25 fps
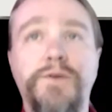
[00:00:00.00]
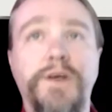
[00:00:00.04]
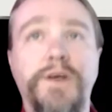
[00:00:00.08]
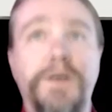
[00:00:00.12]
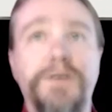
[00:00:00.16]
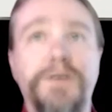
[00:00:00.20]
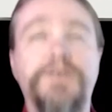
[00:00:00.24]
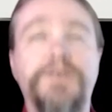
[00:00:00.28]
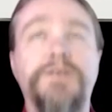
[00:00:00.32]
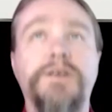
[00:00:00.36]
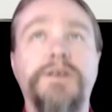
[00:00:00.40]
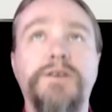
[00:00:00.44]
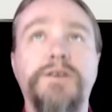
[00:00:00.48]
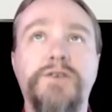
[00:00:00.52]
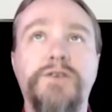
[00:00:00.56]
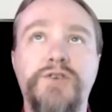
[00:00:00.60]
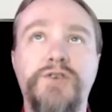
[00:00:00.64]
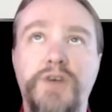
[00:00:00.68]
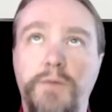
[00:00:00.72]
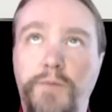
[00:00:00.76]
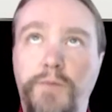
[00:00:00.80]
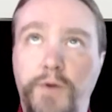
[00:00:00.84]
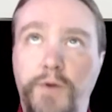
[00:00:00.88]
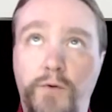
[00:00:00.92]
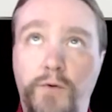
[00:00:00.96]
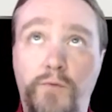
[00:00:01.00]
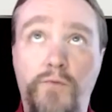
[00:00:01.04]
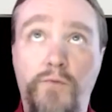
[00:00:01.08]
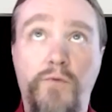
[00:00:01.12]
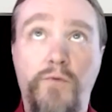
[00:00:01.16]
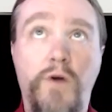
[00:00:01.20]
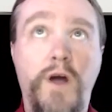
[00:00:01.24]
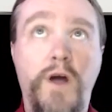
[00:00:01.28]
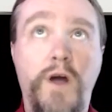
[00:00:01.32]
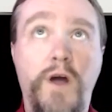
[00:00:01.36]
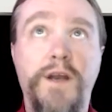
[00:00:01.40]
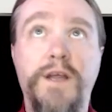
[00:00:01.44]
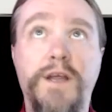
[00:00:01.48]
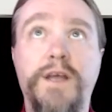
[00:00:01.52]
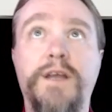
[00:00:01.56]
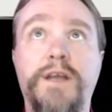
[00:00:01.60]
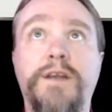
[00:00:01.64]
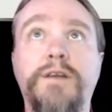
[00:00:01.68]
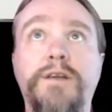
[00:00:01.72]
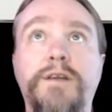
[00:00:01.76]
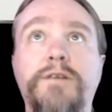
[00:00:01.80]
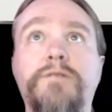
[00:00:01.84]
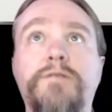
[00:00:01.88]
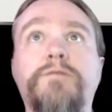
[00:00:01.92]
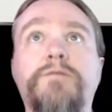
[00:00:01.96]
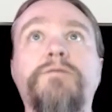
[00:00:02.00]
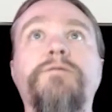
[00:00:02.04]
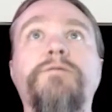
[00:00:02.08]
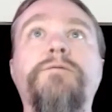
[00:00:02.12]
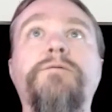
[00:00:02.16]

this and jumping right in